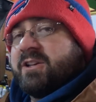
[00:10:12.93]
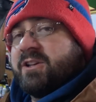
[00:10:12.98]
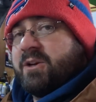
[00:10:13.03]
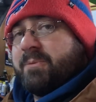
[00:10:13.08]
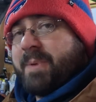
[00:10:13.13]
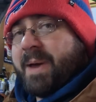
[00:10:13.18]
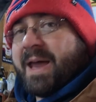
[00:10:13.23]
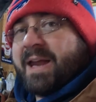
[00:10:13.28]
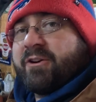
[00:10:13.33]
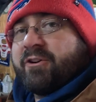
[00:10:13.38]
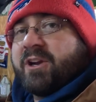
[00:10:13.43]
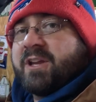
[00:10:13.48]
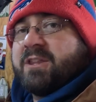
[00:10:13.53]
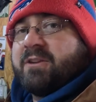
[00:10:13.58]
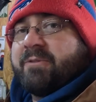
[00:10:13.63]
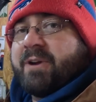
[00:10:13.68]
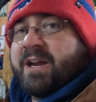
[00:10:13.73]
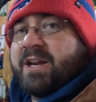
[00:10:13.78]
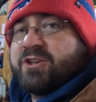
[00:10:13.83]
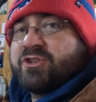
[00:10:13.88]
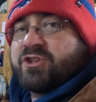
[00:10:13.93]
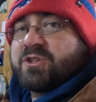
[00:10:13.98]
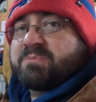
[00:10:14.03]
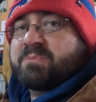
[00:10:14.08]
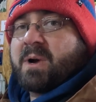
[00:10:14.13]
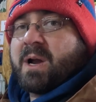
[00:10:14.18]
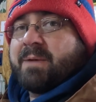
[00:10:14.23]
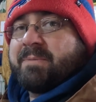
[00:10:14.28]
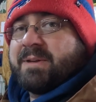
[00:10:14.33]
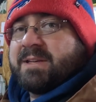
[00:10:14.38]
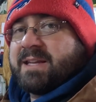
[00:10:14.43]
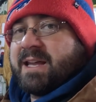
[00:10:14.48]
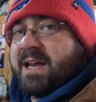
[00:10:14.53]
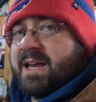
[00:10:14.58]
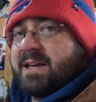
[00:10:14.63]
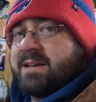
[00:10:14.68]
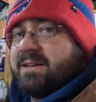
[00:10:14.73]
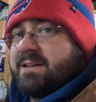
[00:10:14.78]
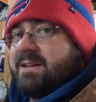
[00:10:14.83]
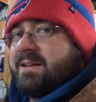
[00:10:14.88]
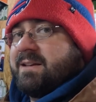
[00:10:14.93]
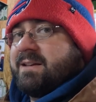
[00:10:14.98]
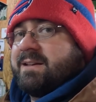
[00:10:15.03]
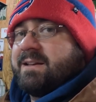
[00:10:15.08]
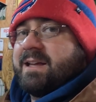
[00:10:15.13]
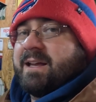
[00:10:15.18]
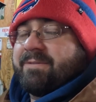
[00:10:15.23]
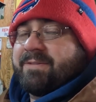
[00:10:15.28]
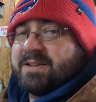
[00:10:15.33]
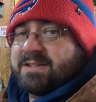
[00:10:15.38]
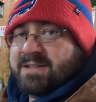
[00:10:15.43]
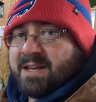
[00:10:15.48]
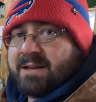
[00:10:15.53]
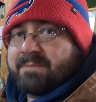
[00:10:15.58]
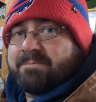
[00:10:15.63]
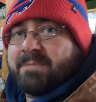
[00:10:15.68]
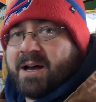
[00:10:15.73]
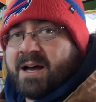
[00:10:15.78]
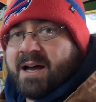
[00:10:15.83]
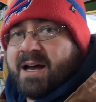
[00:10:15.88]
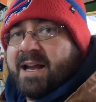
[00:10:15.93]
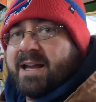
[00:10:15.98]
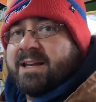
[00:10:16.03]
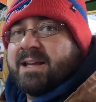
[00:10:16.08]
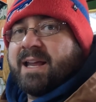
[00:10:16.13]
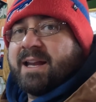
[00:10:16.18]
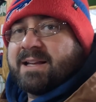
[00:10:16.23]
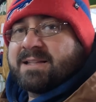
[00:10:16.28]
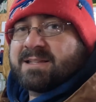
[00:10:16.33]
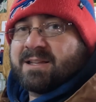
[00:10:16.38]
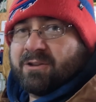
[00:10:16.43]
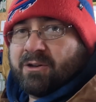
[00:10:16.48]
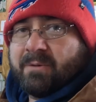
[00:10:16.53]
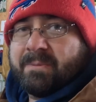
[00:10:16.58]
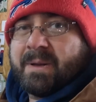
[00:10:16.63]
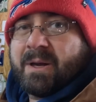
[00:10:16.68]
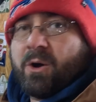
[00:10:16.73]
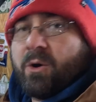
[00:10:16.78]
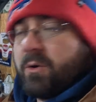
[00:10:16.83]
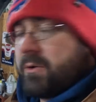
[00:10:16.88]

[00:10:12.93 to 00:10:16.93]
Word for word: your battery in the Ranger is probably dead if it's like mine and it's a little bit